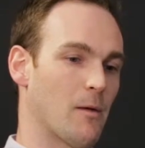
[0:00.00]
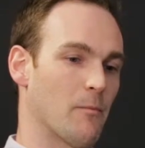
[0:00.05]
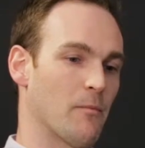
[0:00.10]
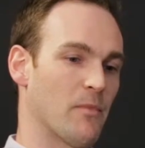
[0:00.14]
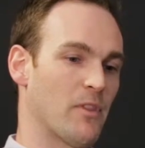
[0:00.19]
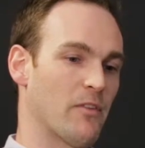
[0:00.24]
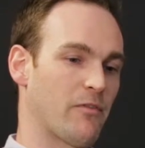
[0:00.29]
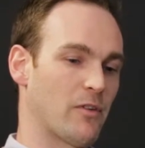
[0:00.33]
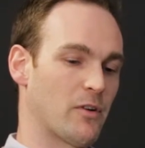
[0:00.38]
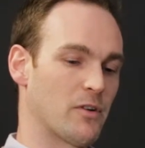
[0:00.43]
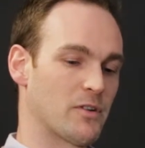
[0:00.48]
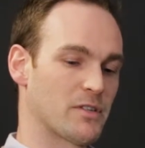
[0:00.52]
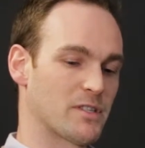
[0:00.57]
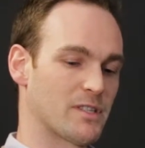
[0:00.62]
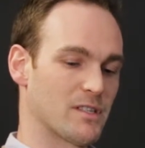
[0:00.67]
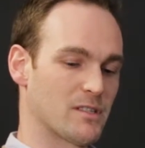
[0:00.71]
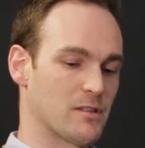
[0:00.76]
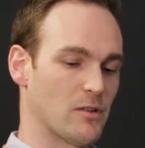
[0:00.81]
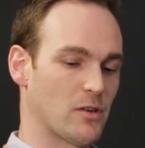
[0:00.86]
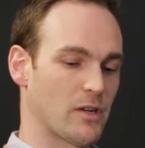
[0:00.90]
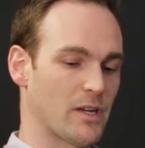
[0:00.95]
The first
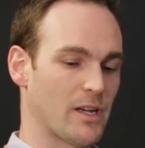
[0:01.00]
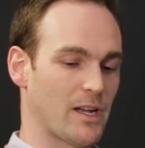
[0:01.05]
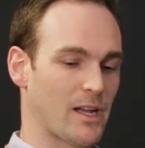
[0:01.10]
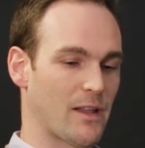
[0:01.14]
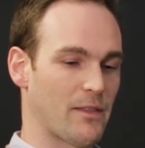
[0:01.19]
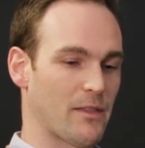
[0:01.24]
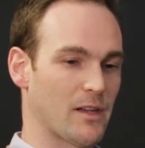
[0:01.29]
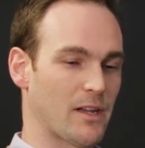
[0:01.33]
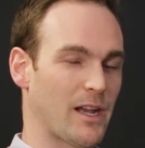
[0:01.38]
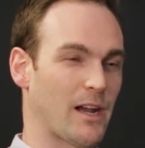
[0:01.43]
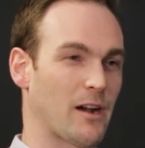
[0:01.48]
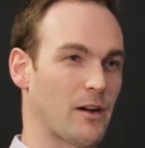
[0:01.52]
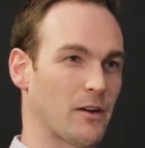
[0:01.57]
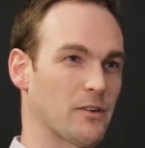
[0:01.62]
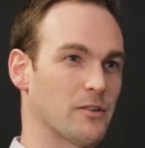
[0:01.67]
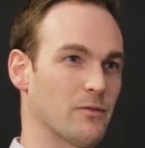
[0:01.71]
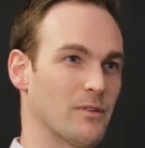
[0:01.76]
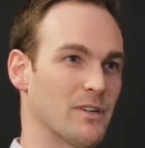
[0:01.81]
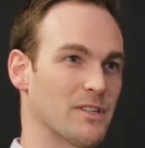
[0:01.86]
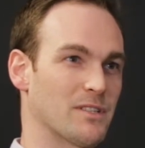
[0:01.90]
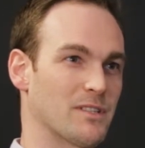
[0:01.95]
is looking at the
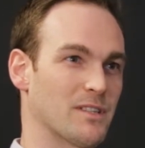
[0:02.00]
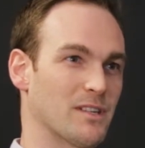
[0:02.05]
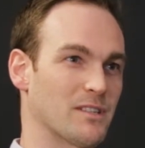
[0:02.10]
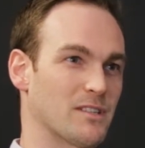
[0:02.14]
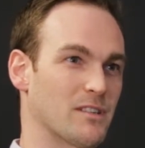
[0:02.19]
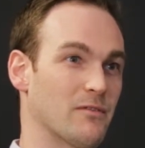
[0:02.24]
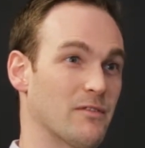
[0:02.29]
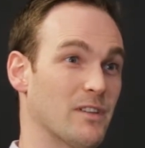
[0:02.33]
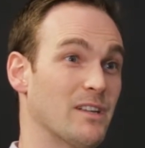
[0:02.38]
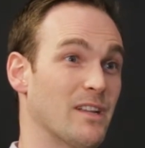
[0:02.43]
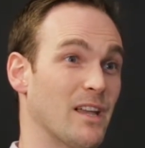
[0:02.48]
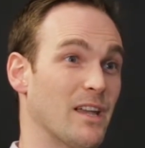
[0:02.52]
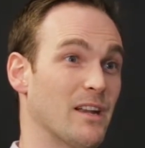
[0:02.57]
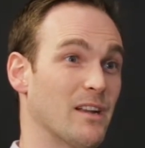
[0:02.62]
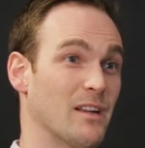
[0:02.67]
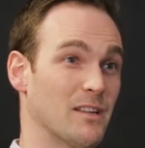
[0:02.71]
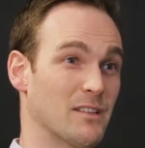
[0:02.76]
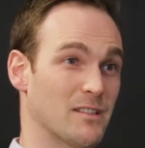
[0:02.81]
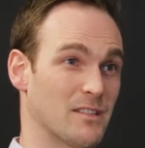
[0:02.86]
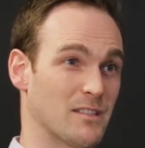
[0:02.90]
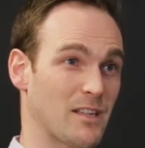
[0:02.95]
characteristics of the data
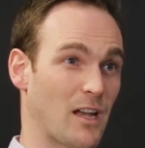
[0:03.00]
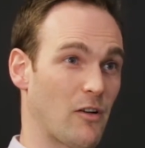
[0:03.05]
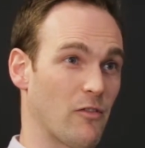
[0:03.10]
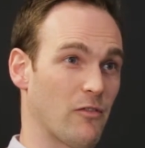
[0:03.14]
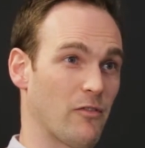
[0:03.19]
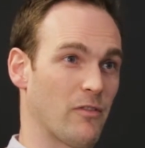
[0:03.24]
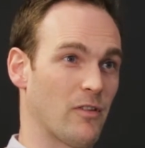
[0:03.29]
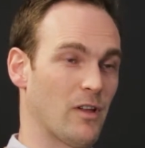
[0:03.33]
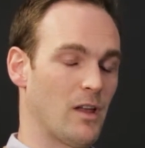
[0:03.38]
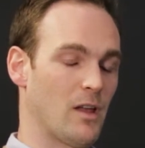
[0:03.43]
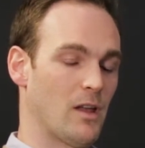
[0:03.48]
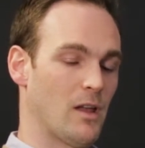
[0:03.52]
itself.